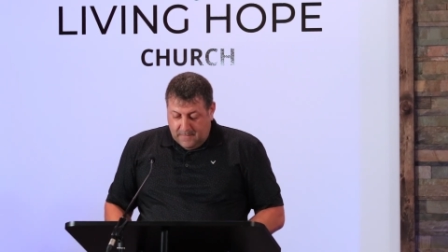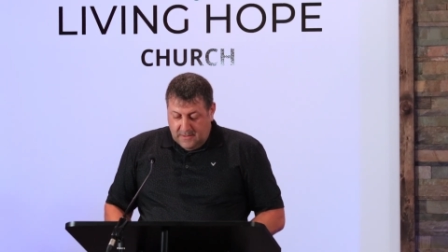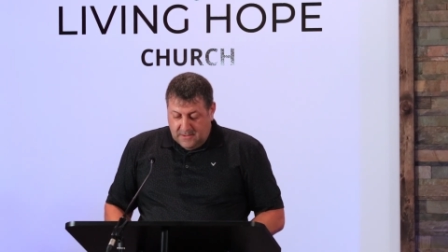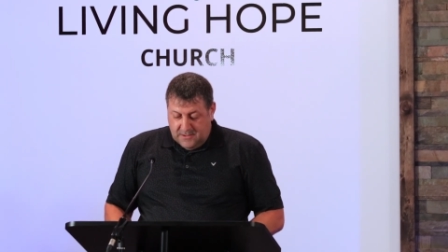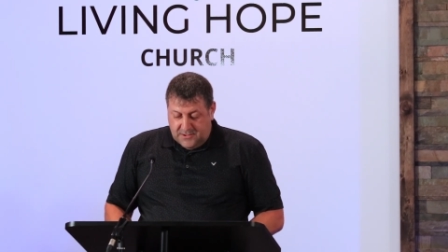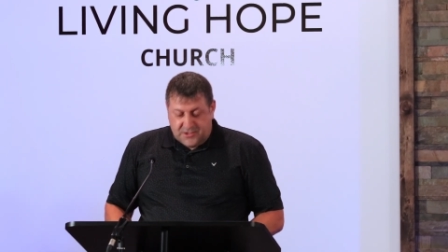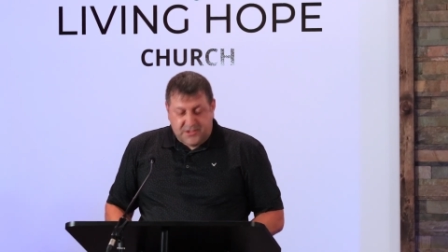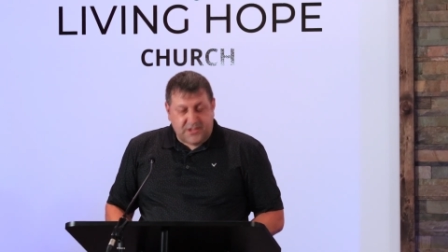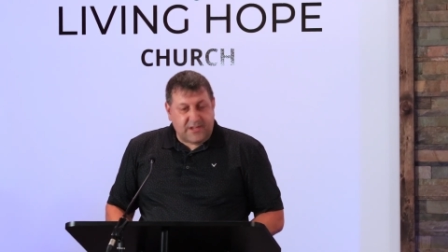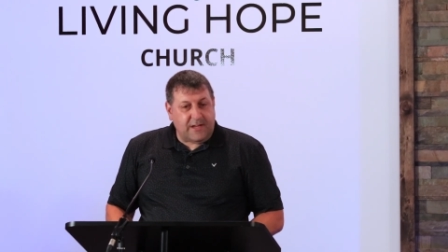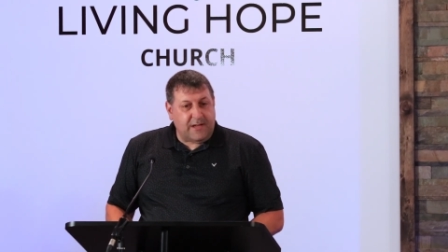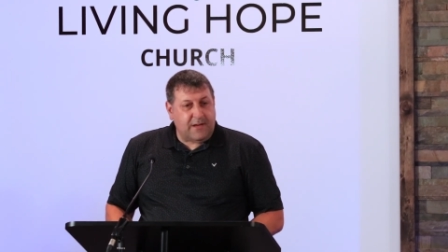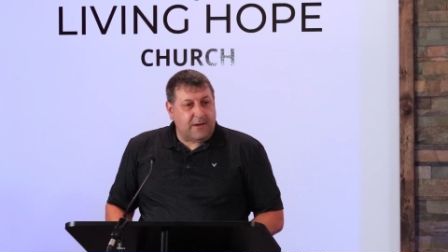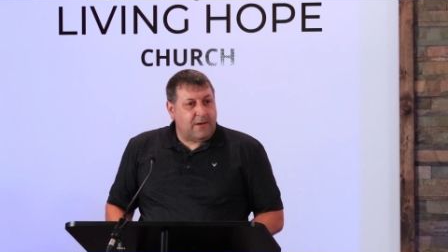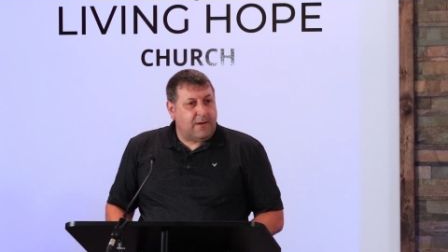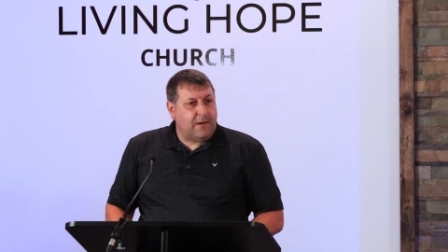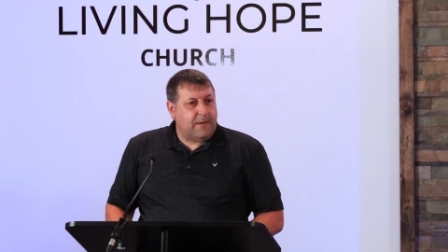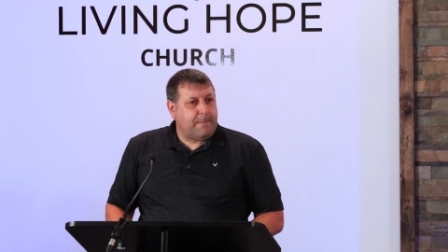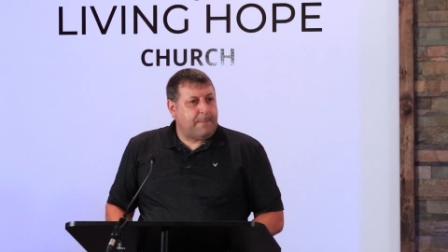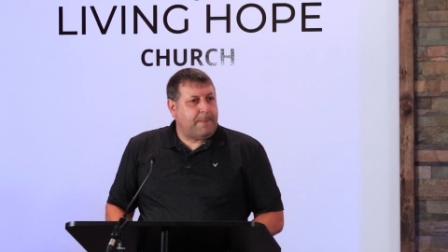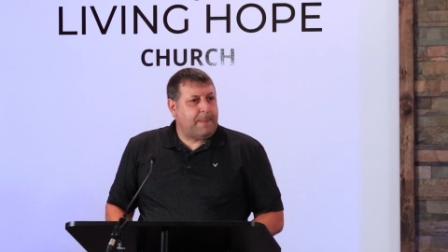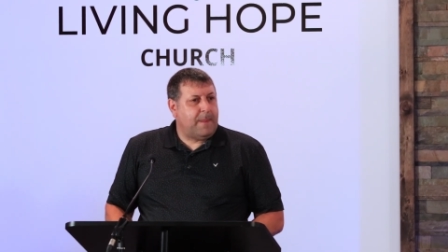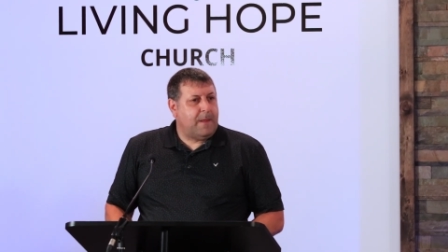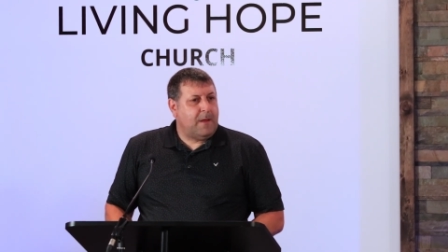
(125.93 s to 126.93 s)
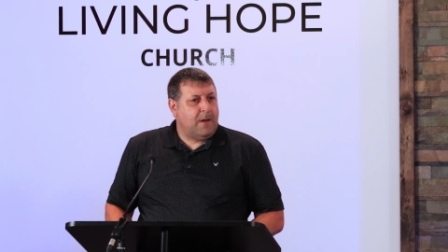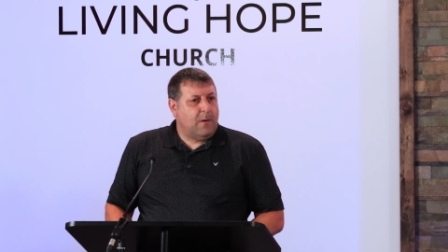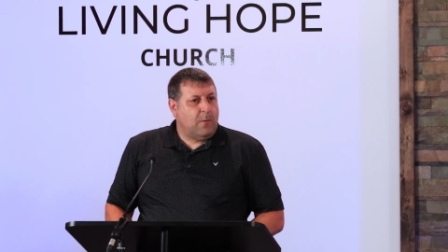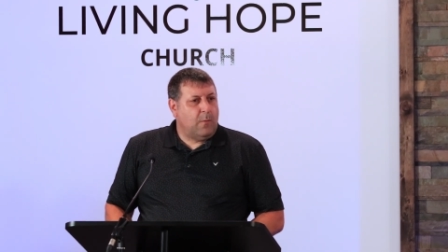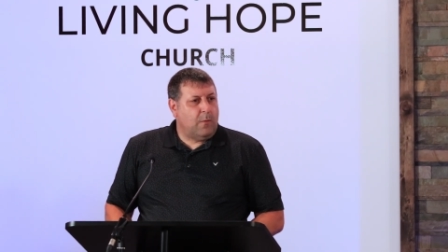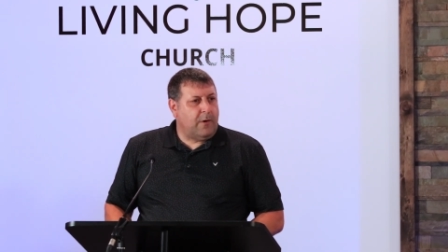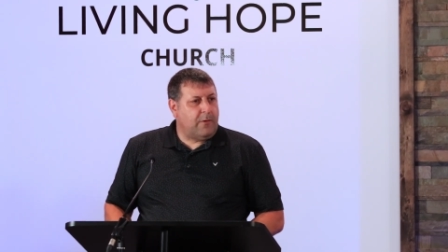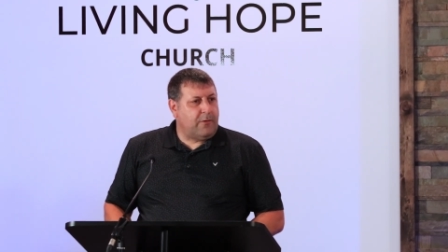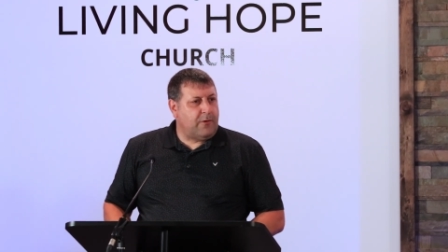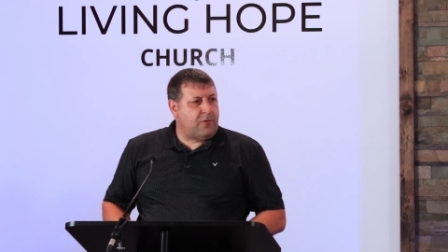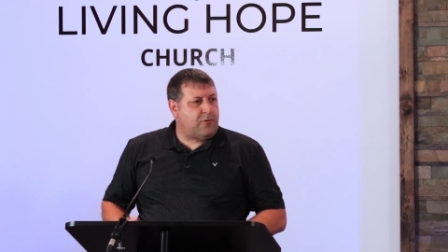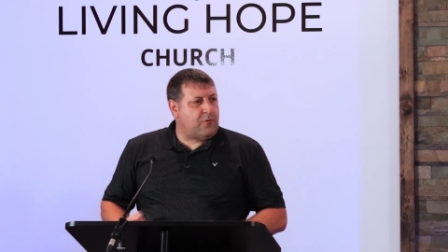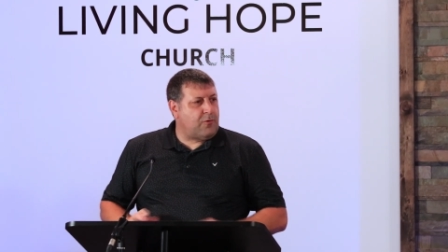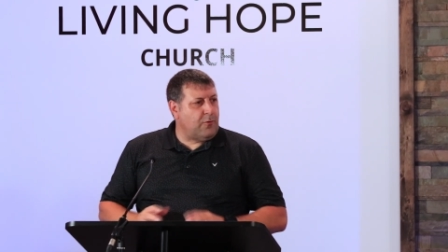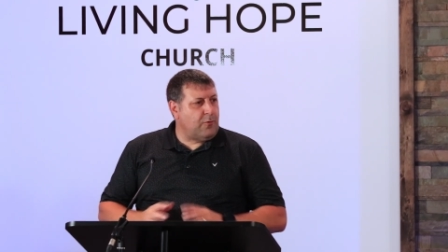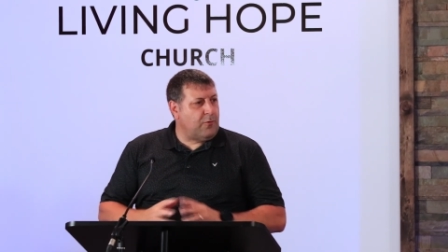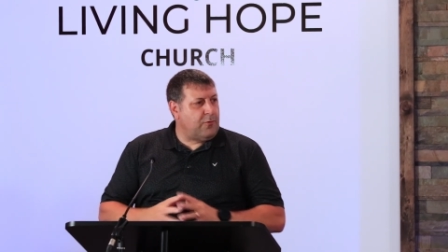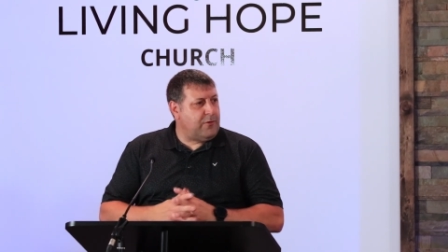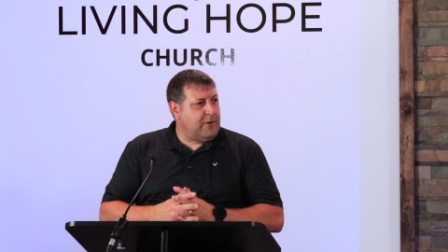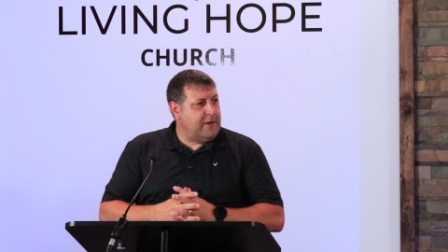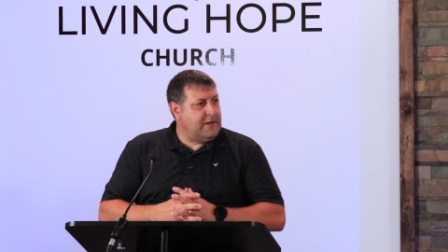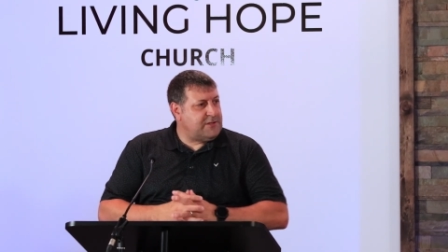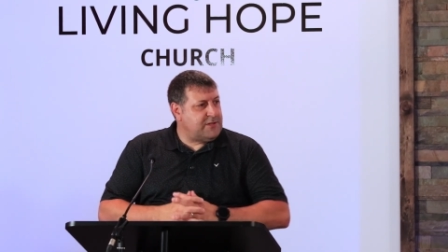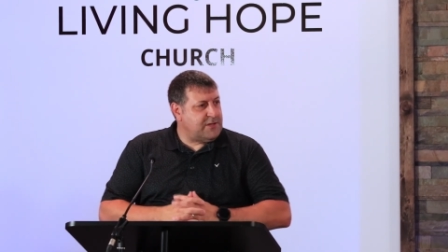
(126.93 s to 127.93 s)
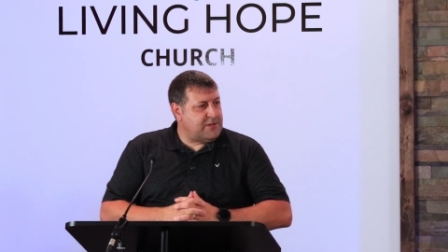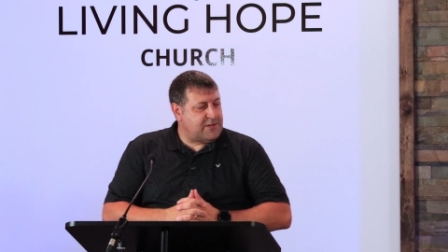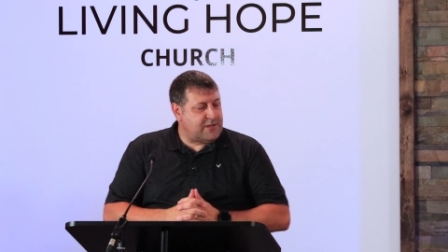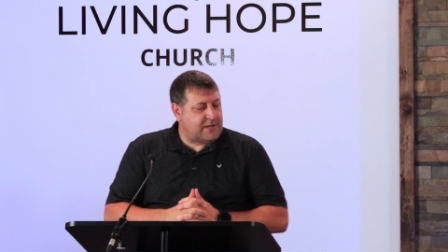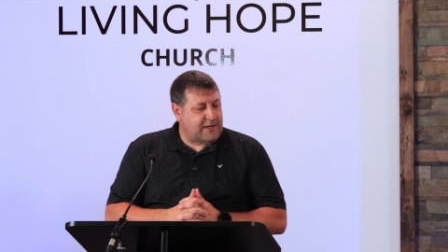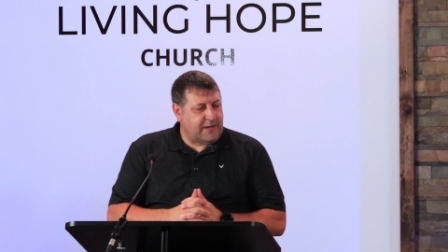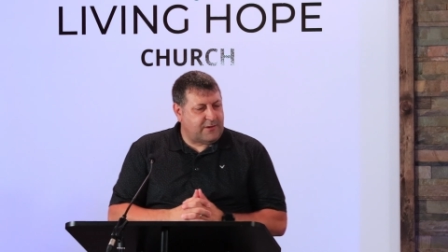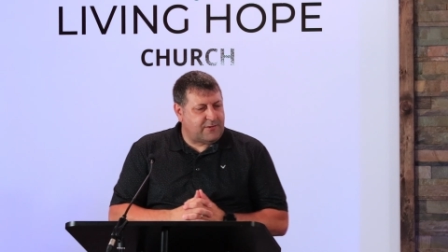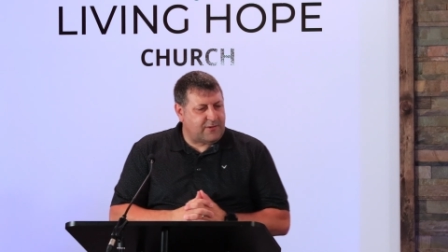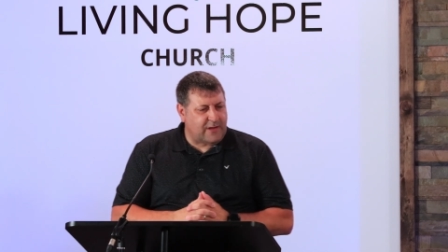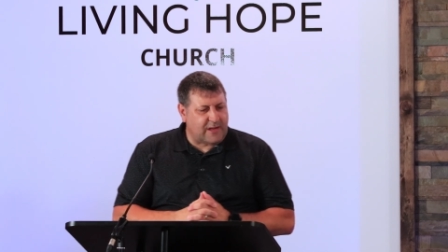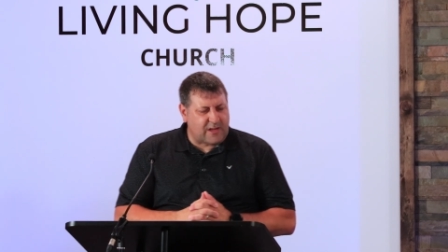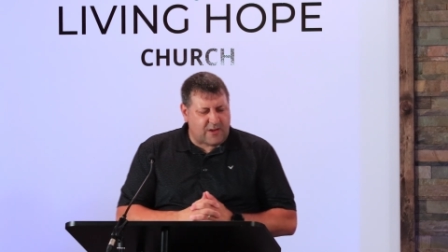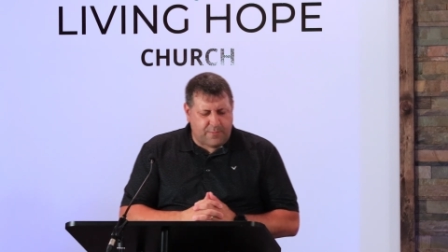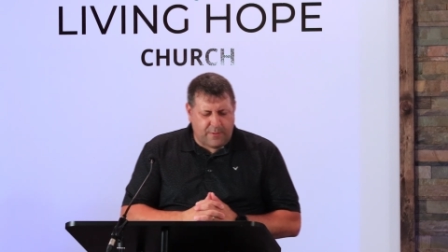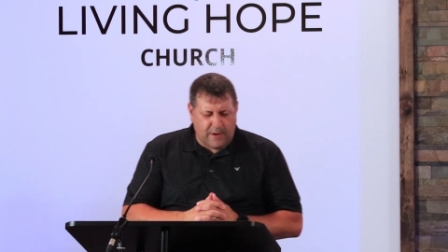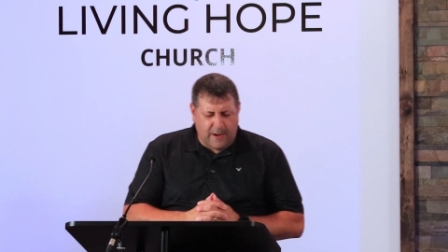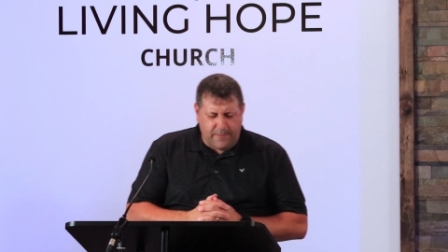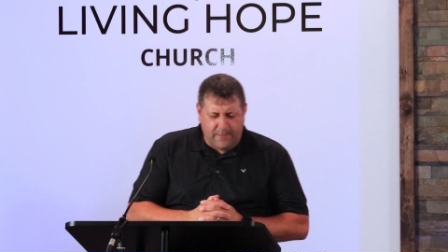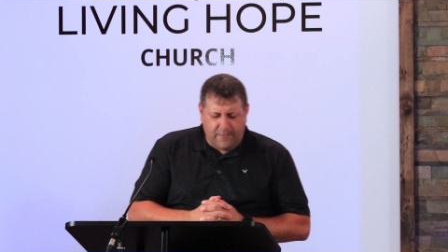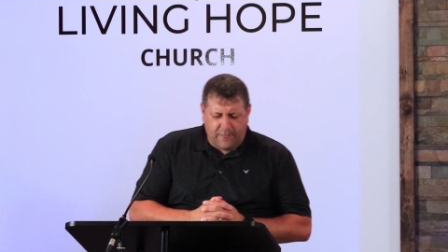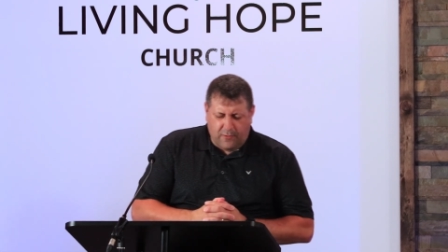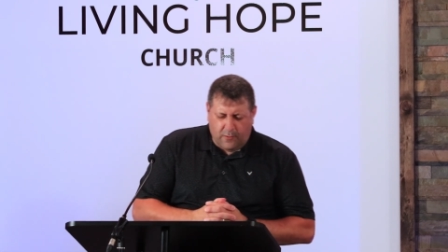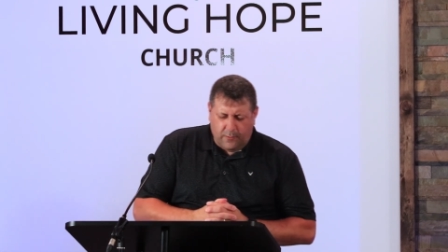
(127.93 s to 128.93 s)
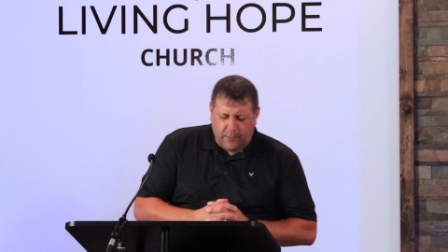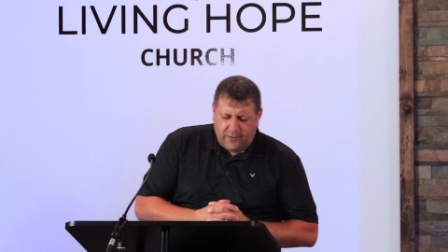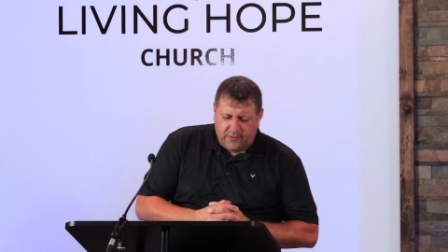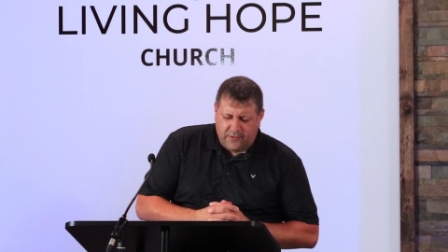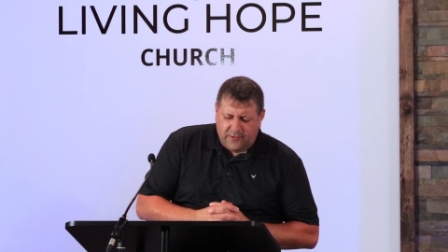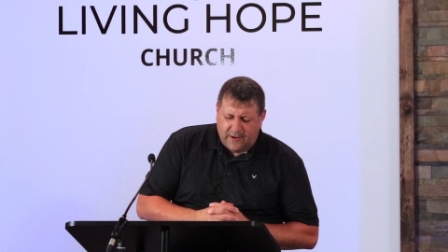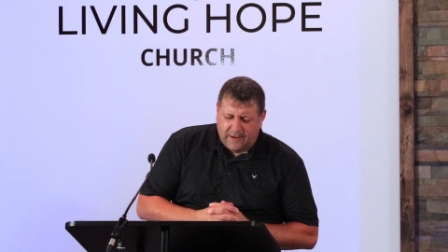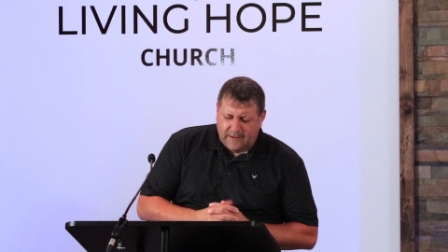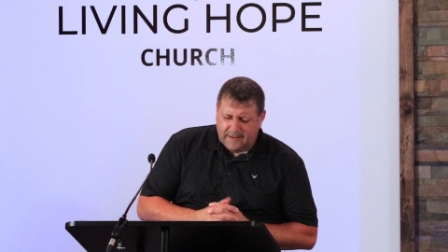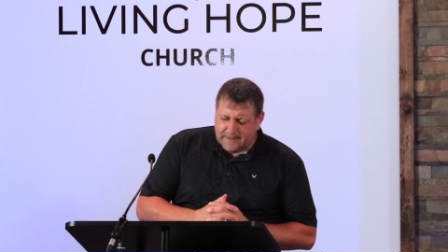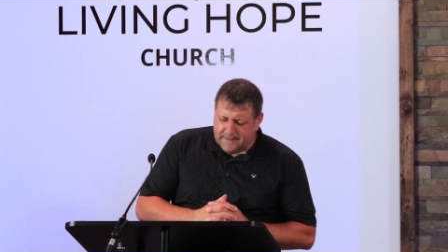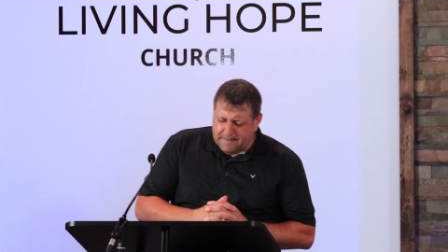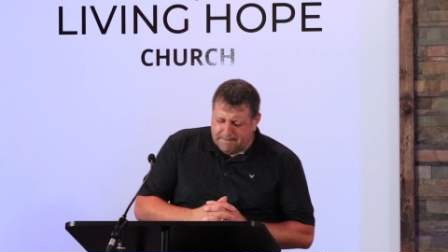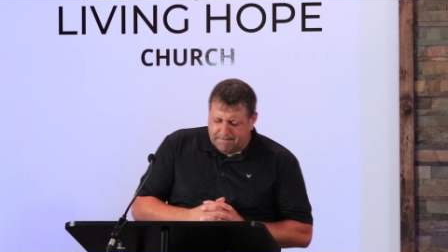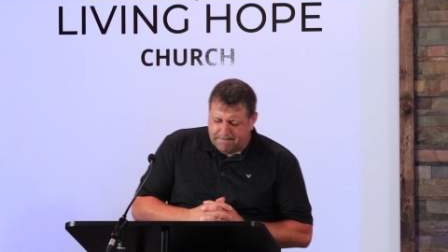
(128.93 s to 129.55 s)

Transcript: see where the truth leads us today. So let's pray before we start.